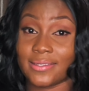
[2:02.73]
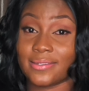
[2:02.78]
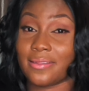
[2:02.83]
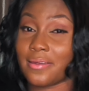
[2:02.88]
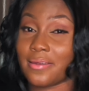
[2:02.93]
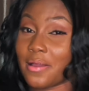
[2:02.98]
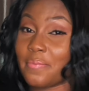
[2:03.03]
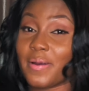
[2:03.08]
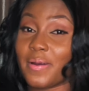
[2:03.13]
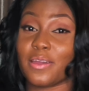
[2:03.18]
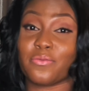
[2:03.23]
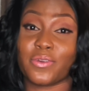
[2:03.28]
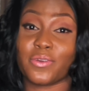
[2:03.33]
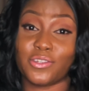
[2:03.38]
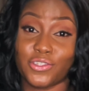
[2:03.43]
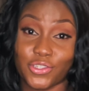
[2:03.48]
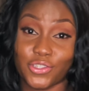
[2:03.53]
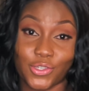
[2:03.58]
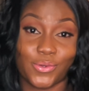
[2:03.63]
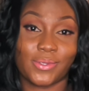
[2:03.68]
thereby
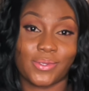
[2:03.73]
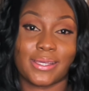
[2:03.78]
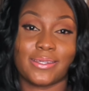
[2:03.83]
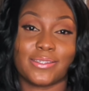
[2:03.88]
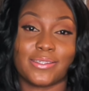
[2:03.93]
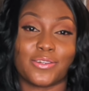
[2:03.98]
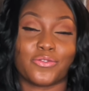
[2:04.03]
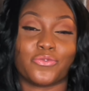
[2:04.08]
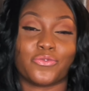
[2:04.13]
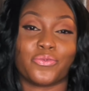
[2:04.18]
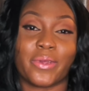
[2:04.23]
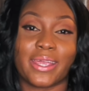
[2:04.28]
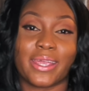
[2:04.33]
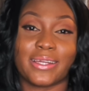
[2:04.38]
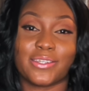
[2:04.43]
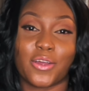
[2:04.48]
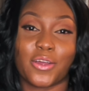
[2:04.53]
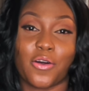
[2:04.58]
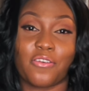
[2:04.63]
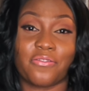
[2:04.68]
reducing the
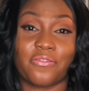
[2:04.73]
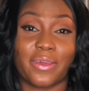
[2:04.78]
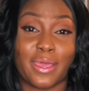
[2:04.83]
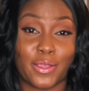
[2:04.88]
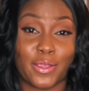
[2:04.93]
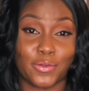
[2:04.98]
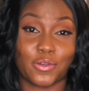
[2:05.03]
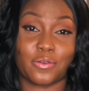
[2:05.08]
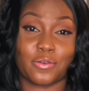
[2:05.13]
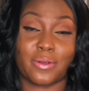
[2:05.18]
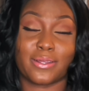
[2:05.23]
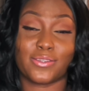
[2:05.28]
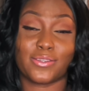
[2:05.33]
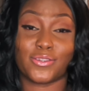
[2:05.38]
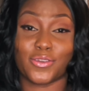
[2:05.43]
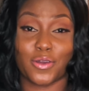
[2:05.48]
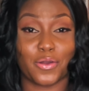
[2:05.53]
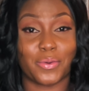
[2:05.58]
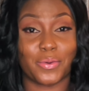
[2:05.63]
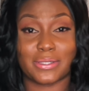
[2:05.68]
rate of ignorance
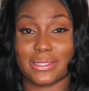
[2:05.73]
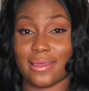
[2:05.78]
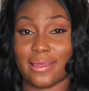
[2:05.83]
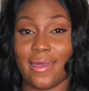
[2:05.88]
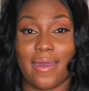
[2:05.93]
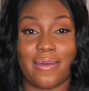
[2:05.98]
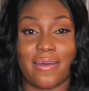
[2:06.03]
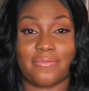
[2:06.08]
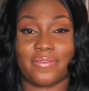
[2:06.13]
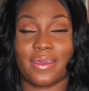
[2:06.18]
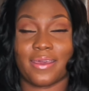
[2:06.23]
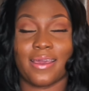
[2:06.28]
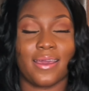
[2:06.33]
you already have.